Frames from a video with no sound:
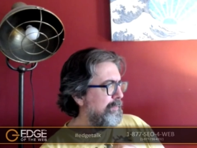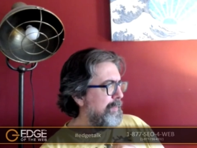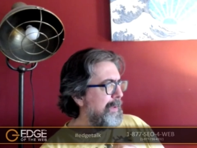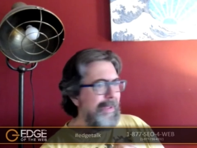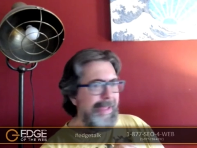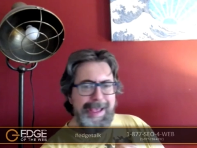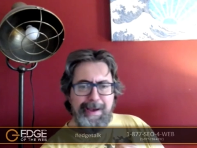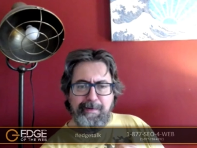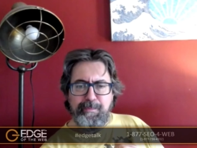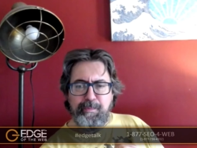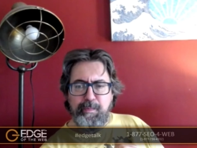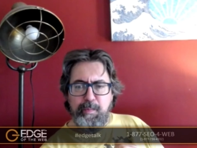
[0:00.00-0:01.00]
maybe
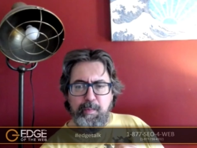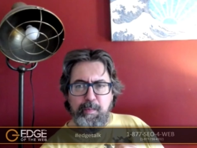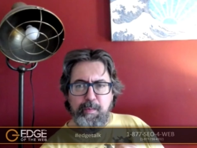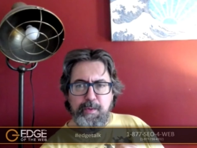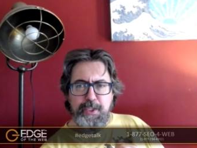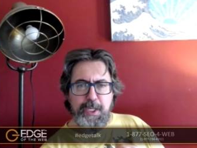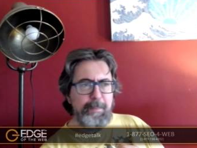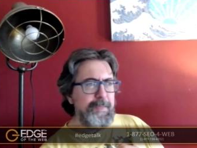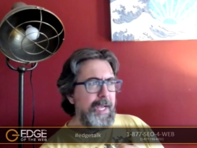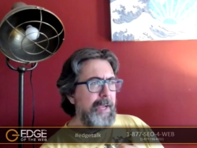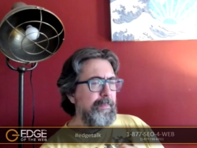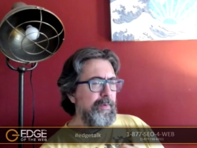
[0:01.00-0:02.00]
have
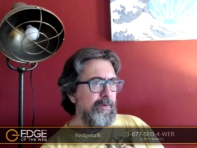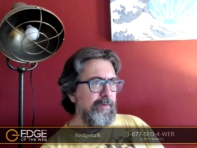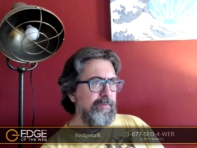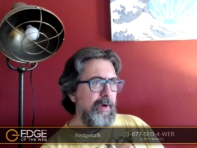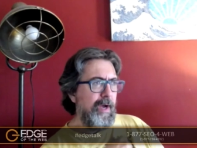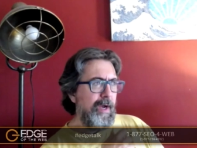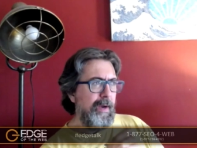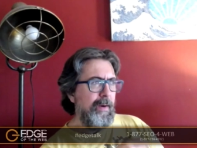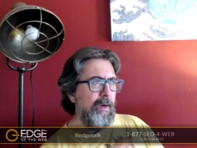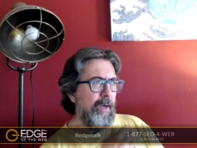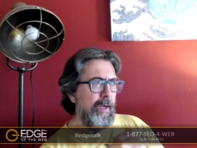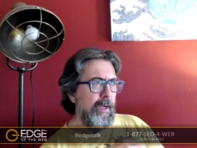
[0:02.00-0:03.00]
some type of uh,